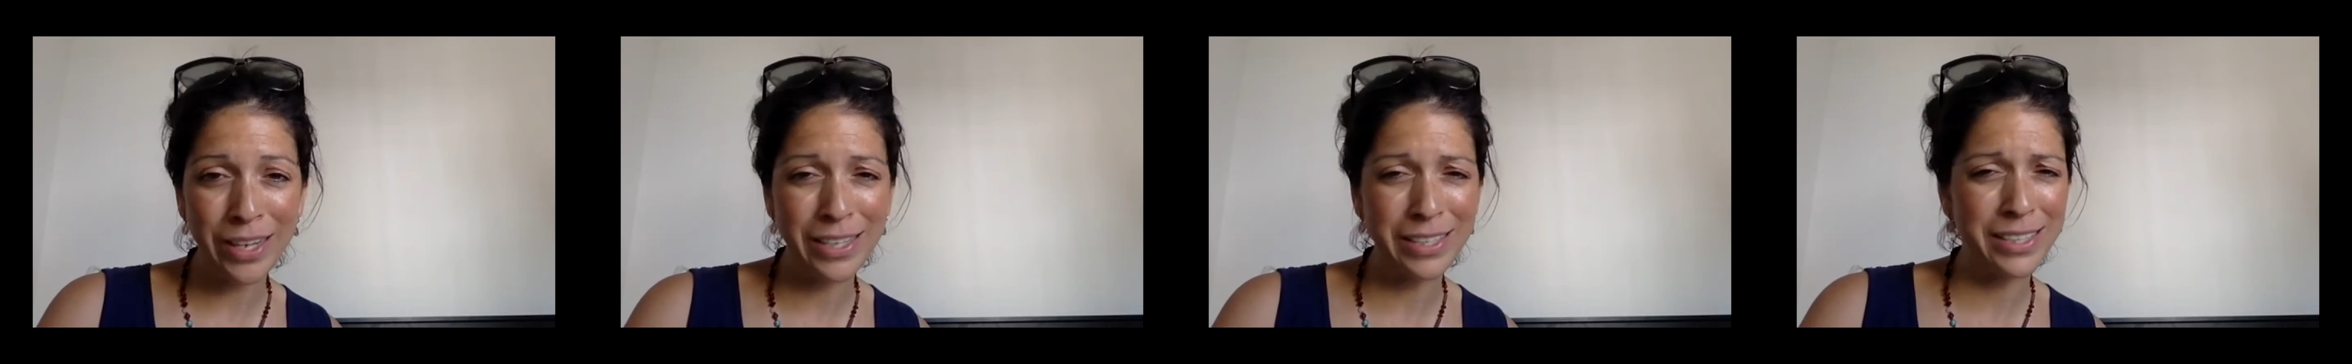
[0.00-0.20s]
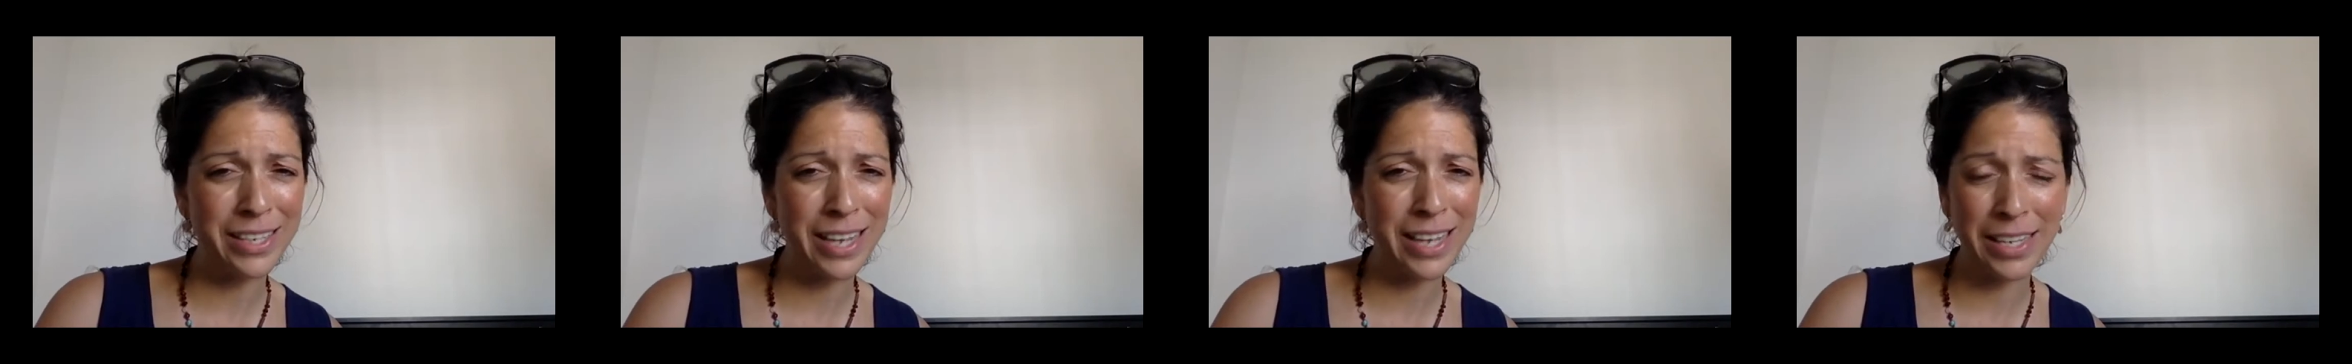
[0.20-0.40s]

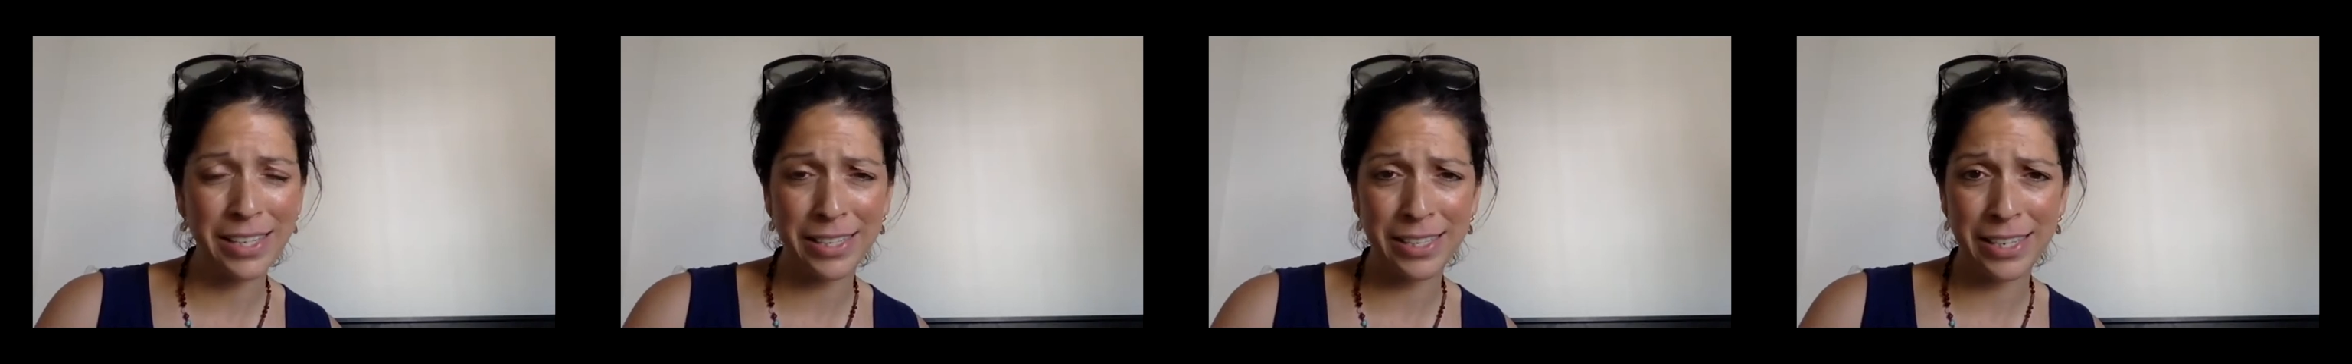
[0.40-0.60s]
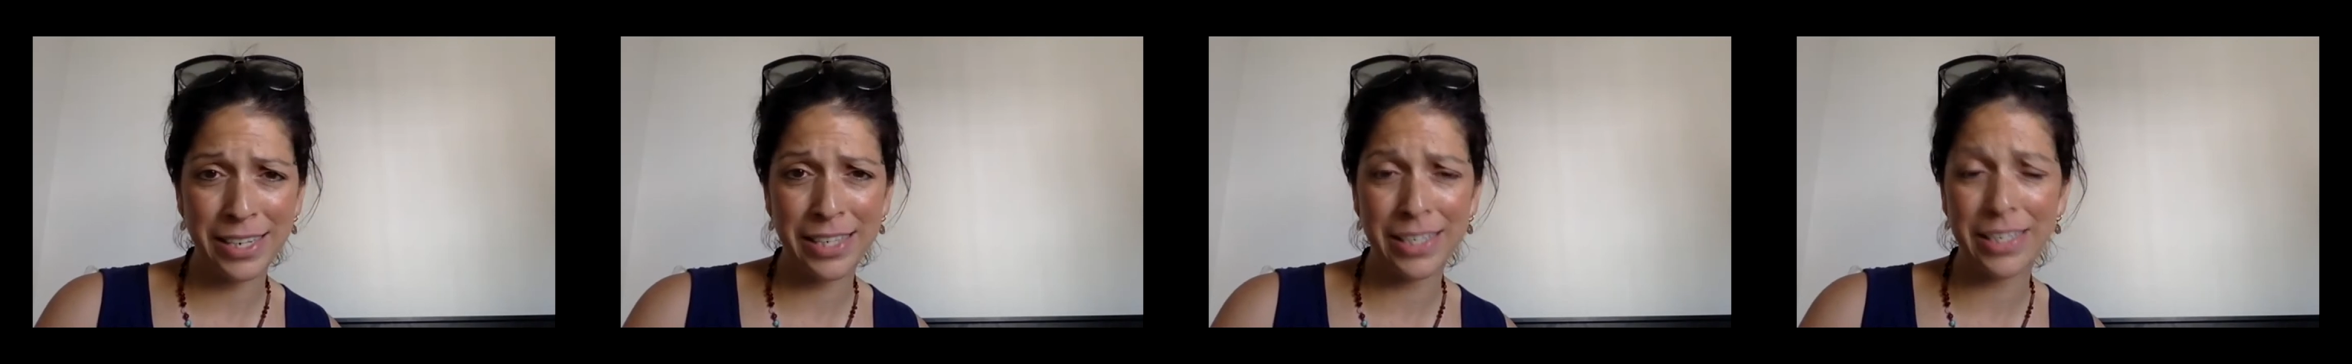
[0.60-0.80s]
is
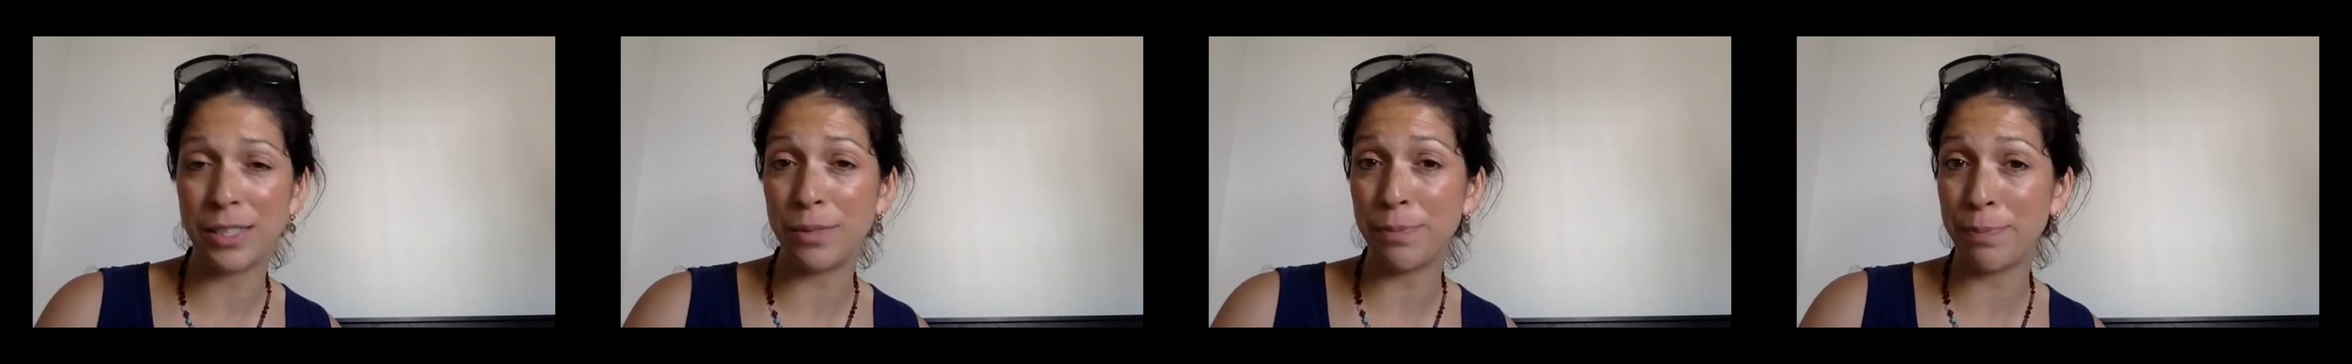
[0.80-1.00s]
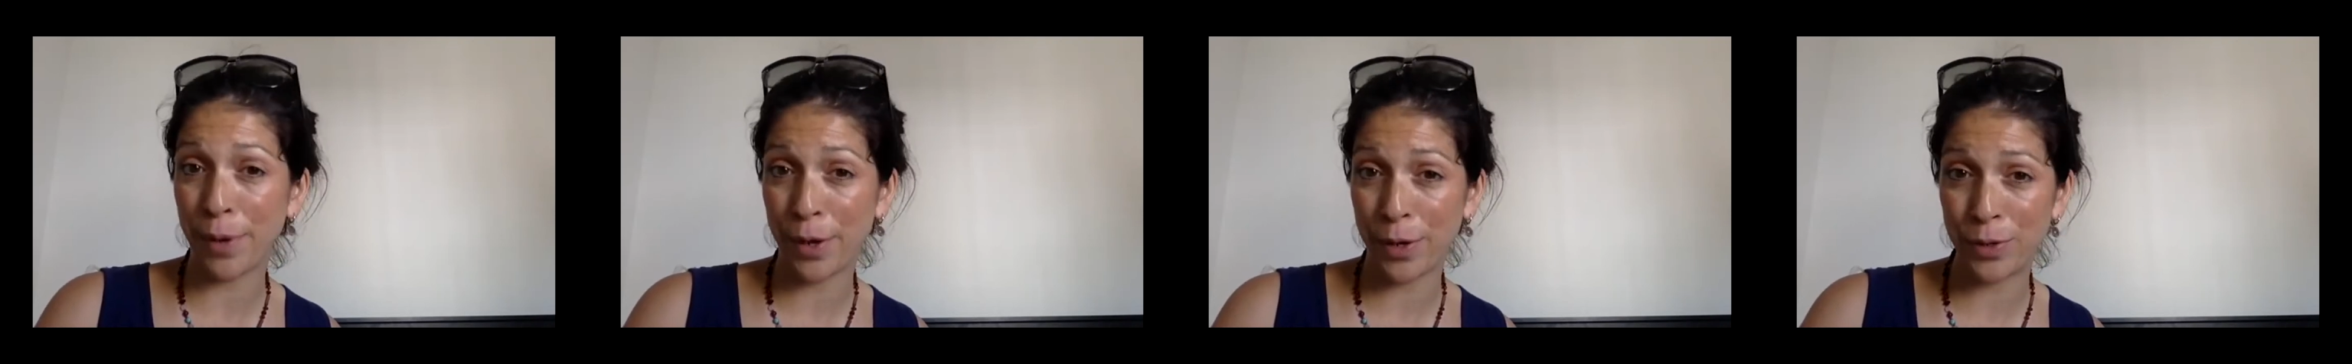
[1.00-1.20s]
tested,
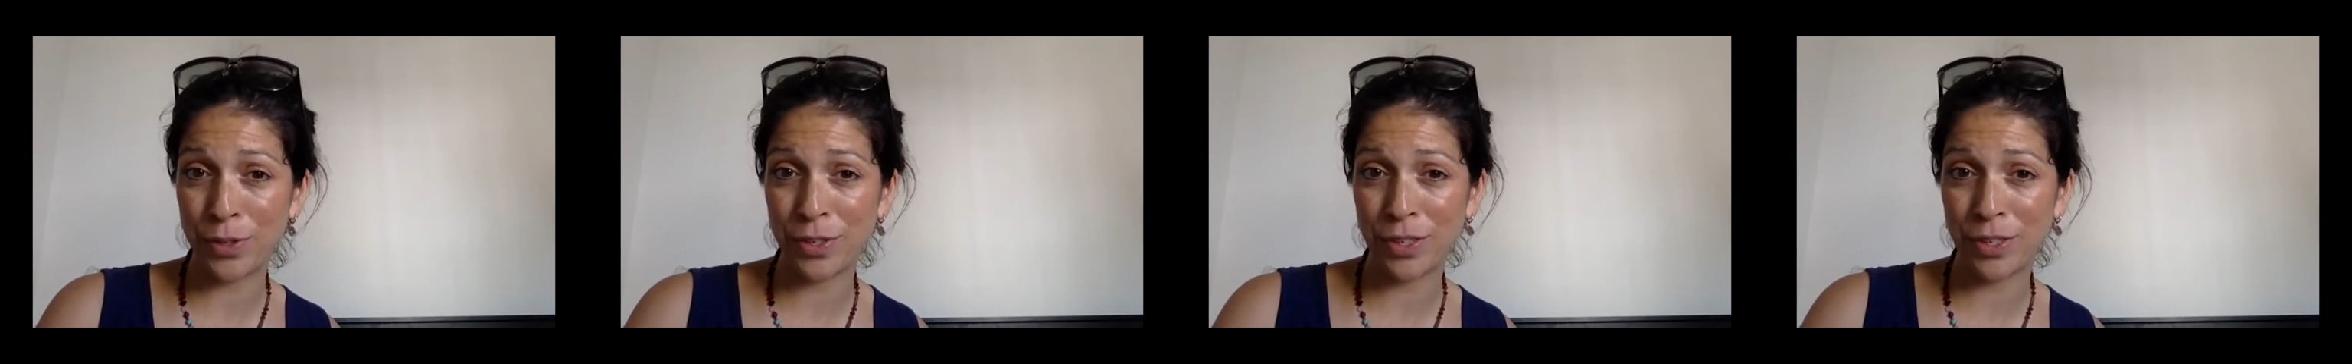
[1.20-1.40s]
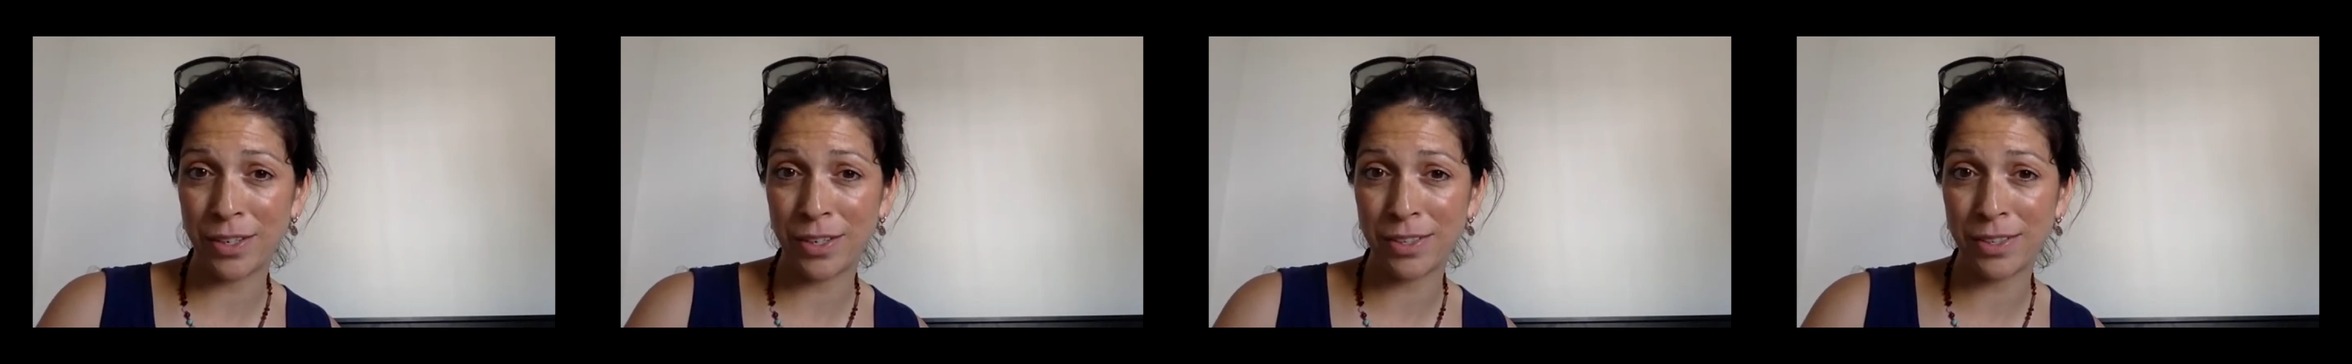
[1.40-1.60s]
is
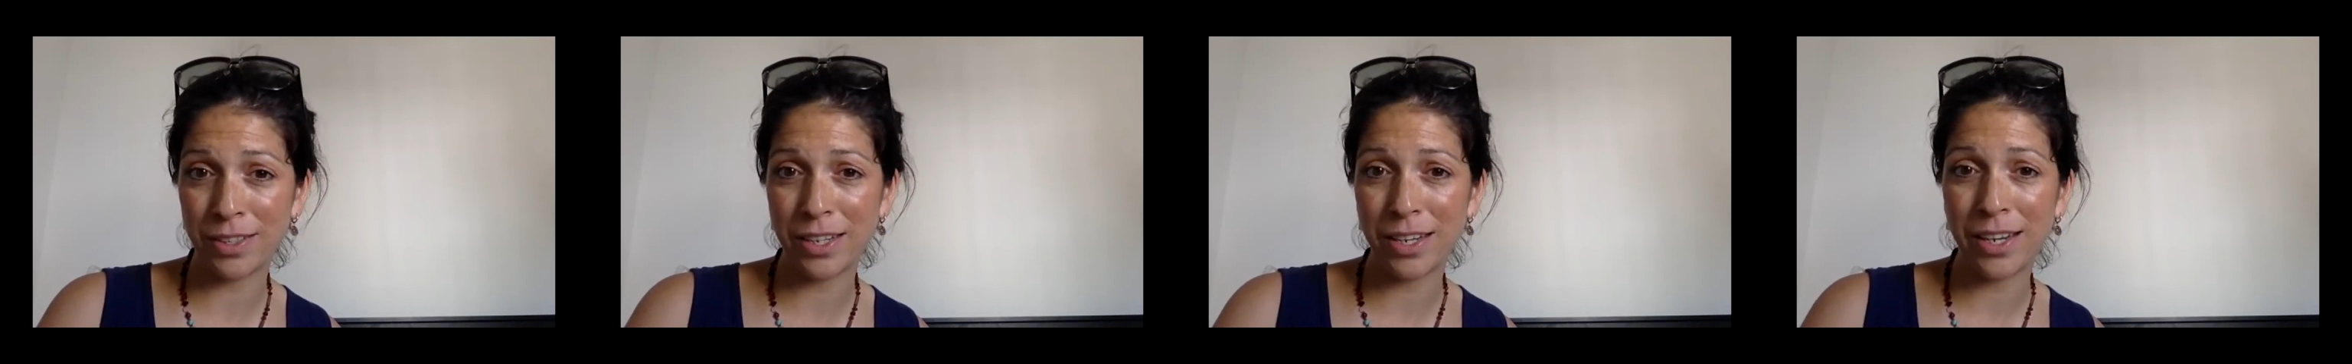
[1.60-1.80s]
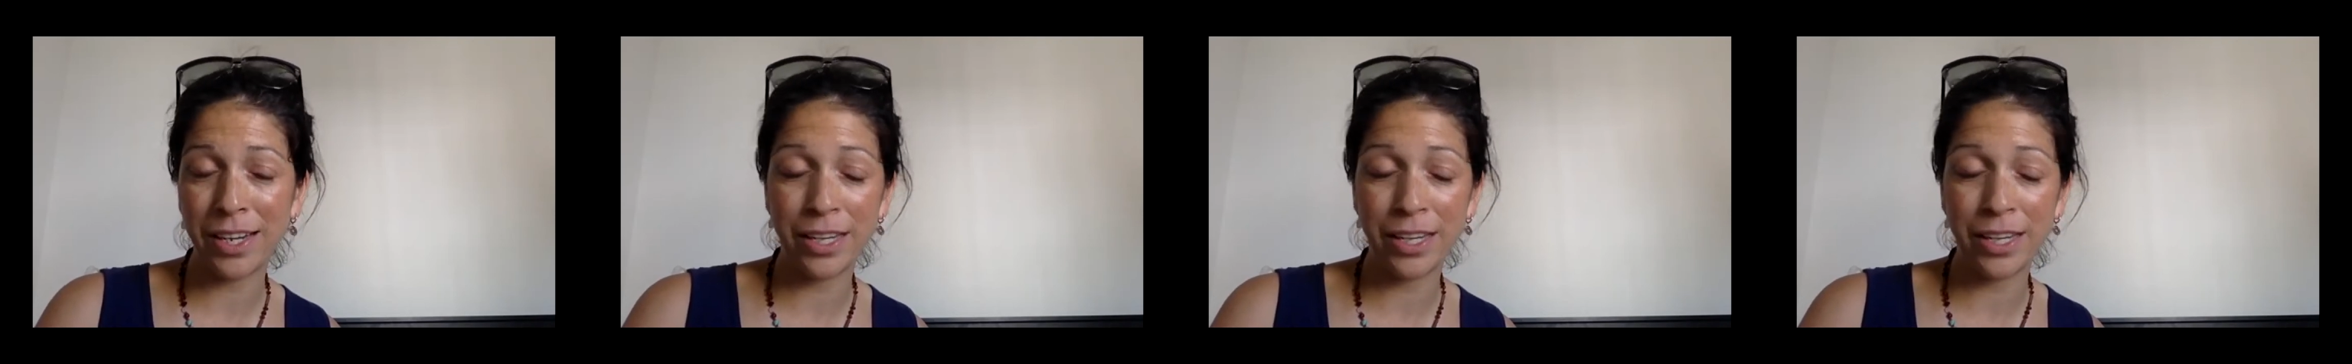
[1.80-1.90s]
potent,